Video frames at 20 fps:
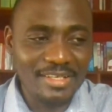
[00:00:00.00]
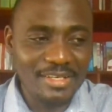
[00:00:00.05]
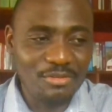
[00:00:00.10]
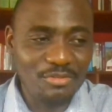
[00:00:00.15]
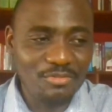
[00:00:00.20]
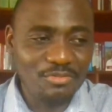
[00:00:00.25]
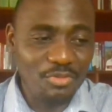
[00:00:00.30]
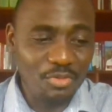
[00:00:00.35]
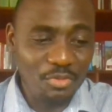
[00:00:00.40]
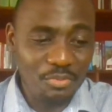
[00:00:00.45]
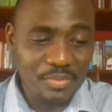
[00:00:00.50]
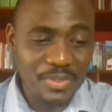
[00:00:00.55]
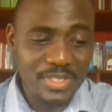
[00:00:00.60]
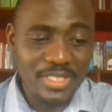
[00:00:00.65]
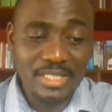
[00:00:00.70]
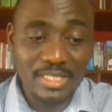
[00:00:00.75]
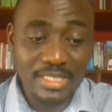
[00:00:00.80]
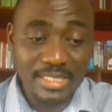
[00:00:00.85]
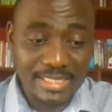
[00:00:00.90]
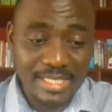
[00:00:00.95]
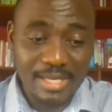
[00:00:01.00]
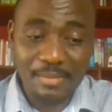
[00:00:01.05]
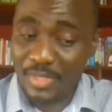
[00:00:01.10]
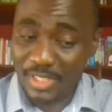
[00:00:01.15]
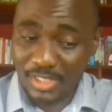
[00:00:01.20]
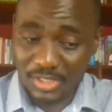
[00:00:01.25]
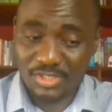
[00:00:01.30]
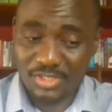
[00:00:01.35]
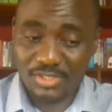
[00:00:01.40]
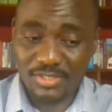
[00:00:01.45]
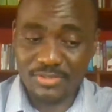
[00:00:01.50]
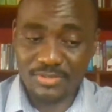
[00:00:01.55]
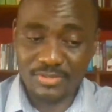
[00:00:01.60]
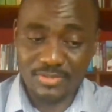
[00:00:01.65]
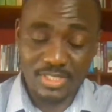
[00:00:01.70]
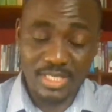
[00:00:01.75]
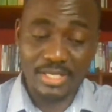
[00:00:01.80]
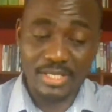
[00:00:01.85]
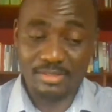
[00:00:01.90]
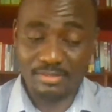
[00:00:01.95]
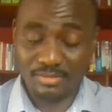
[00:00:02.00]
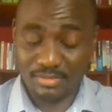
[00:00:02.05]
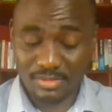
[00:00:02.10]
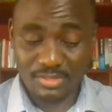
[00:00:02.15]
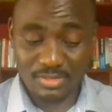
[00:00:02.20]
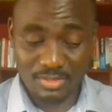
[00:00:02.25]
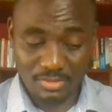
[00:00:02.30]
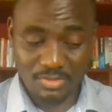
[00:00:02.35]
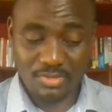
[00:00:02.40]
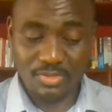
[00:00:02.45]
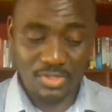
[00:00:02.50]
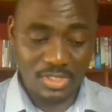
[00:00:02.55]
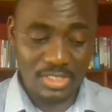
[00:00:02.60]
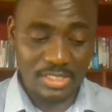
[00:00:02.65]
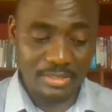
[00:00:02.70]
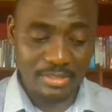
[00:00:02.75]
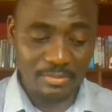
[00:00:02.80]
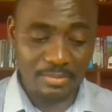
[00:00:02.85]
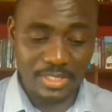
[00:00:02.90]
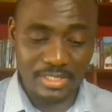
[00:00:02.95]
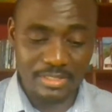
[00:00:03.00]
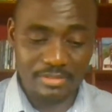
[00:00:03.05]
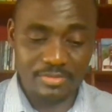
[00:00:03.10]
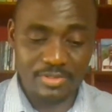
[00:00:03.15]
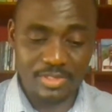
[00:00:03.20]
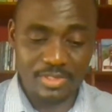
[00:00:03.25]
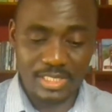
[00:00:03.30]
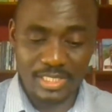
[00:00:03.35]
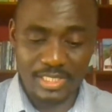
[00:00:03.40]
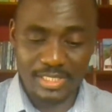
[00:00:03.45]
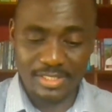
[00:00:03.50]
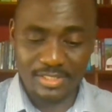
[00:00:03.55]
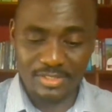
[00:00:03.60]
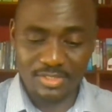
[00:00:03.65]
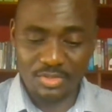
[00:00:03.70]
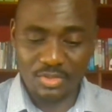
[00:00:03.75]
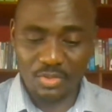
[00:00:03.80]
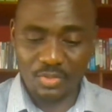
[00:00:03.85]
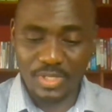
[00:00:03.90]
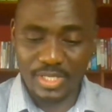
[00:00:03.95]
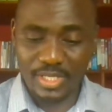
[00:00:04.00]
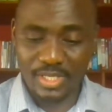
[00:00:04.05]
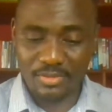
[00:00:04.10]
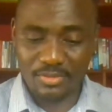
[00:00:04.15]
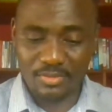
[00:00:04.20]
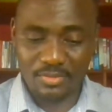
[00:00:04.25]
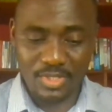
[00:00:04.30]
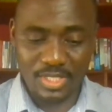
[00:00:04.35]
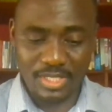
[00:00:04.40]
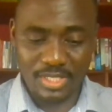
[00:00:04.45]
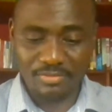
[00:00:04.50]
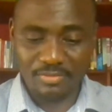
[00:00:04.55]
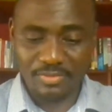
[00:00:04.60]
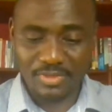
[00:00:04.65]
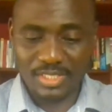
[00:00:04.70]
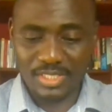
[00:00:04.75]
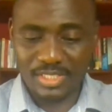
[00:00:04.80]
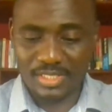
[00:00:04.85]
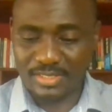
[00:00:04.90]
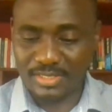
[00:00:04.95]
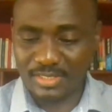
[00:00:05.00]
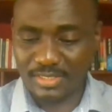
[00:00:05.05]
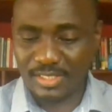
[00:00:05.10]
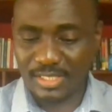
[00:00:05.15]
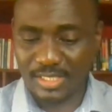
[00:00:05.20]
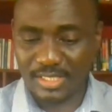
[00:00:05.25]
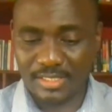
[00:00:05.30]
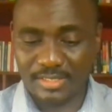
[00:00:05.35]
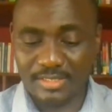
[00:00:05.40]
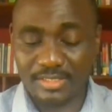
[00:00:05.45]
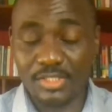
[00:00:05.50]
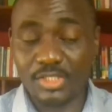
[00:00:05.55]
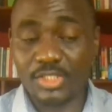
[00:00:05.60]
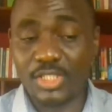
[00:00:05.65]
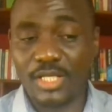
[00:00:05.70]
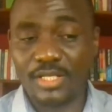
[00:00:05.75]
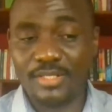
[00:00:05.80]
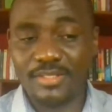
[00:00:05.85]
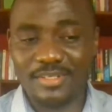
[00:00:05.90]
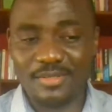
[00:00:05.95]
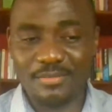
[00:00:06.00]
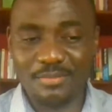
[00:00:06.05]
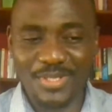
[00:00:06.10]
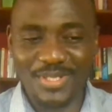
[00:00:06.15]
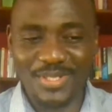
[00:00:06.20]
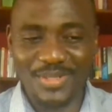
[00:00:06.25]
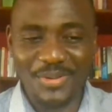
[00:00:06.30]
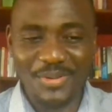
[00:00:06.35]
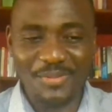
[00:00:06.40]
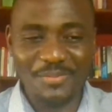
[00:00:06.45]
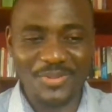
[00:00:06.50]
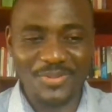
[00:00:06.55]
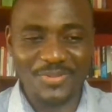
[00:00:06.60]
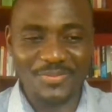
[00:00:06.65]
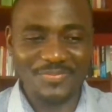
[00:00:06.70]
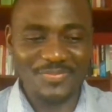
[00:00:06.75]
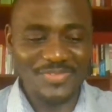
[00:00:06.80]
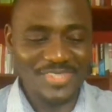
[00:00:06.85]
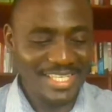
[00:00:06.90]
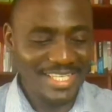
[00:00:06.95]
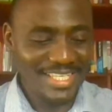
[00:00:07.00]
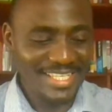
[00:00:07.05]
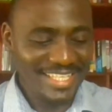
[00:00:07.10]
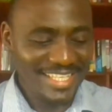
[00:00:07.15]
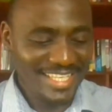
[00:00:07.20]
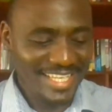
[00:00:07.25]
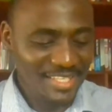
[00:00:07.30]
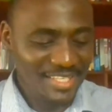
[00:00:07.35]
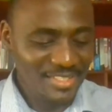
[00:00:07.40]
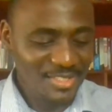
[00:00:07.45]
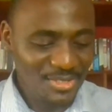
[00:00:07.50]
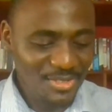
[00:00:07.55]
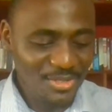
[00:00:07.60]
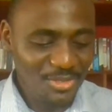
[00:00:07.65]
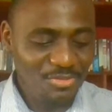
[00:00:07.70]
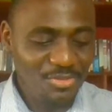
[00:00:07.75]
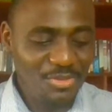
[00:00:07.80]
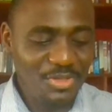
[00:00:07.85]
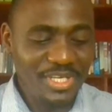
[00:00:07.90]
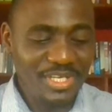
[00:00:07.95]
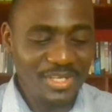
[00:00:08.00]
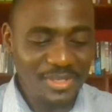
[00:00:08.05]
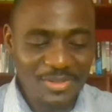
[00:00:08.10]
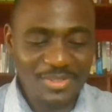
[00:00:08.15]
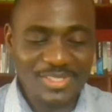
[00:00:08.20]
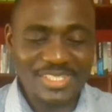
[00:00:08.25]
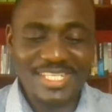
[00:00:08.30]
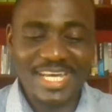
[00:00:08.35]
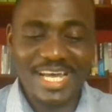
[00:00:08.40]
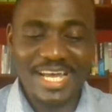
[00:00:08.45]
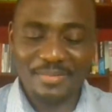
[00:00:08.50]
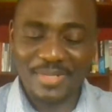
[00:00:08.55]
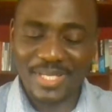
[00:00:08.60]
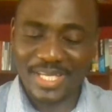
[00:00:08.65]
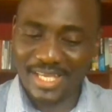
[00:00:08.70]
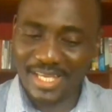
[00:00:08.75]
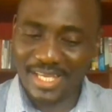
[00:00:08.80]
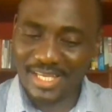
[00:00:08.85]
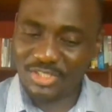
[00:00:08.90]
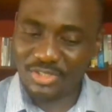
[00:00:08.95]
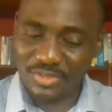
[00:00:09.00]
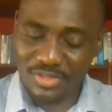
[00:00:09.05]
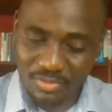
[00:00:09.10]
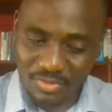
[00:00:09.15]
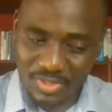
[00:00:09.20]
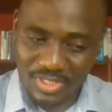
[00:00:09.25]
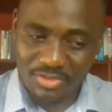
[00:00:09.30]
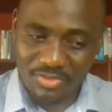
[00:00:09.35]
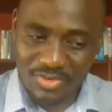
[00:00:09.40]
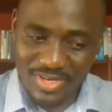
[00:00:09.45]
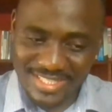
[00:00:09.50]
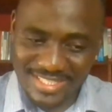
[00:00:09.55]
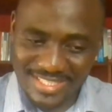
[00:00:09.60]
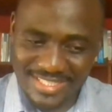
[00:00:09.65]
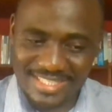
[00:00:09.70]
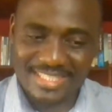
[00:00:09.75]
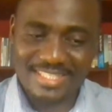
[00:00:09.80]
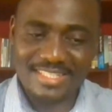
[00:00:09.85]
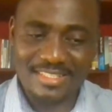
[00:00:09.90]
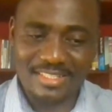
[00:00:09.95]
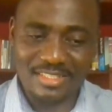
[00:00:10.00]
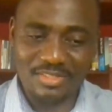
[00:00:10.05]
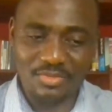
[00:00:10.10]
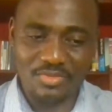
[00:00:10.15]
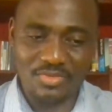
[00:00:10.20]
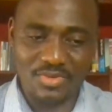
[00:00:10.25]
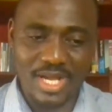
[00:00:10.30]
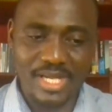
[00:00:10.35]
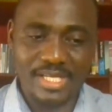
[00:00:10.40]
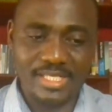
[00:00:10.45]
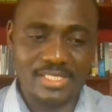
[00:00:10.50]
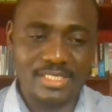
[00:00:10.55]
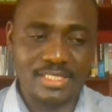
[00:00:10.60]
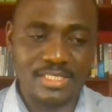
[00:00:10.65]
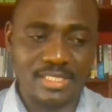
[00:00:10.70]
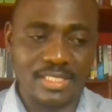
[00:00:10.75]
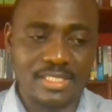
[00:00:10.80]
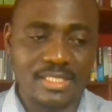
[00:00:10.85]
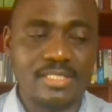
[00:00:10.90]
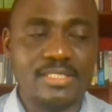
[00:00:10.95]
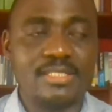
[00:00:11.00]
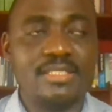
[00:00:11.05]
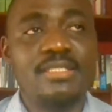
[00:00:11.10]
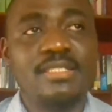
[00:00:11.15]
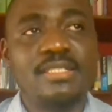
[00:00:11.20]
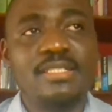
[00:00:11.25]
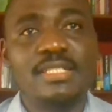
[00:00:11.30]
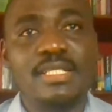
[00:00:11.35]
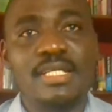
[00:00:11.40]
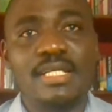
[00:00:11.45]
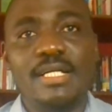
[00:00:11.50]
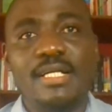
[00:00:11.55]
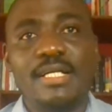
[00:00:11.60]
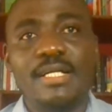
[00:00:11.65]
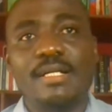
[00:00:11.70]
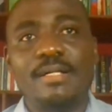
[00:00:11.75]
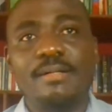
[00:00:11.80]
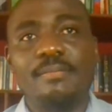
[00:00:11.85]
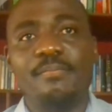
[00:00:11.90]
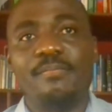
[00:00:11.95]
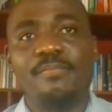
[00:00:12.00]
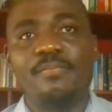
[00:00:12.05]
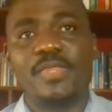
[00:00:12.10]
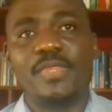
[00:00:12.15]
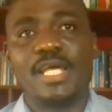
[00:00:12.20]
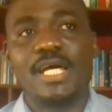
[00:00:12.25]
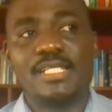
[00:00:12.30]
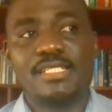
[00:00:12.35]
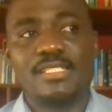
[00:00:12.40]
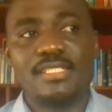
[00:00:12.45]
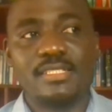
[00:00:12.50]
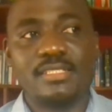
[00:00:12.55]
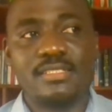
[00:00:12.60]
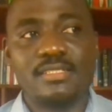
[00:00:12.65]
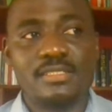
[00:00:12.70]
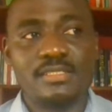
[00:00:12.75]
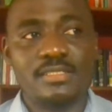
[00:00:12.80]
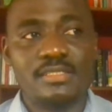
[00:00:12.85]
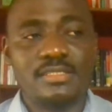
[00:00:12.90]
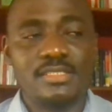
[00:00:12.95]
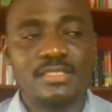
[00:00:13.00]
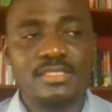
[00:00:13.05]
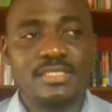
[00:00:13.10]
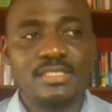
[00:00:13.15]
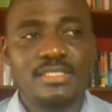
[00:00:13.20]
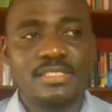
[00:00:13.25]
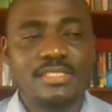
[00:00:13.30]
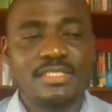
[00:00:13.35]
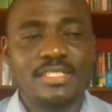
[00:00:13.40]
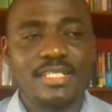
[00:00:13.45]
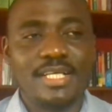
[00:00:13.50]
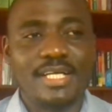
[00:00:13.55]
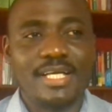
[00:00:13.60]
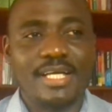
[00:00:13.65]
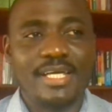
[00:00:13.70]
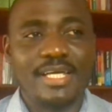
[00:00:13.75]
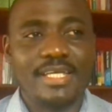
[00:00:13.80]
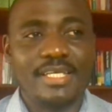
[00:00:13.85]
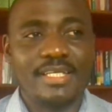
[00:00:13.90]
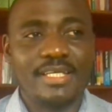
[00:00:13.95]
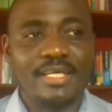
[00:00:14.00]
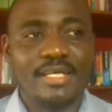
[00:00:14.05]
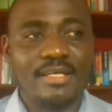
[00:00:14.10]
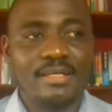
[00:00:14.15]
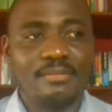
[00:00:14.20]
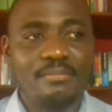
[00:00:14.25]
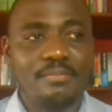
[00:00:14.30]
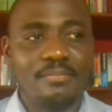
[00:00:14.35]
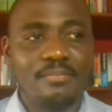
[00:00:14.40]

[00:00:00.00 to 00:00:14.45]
for being damaged, because I certainly believed that there's no way I could have witnessed that as a child and be normal. And so for a long time, I actually really resisted writing until I